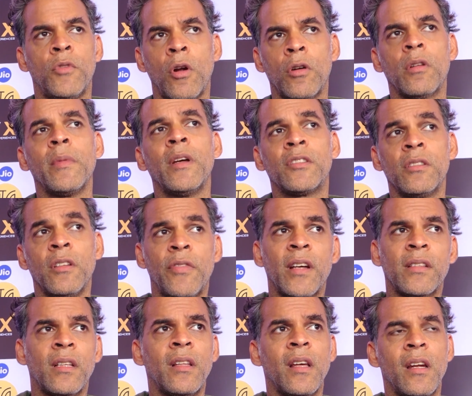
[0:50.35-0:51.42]
Not to mention the
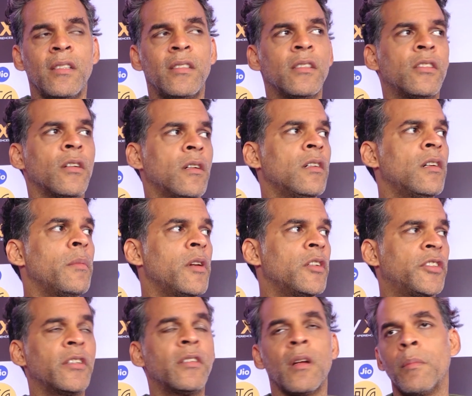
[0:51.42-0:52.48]
fact that there is a certain
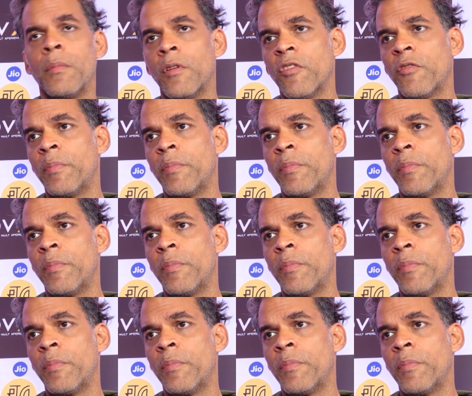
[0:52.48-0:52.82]
diminishing number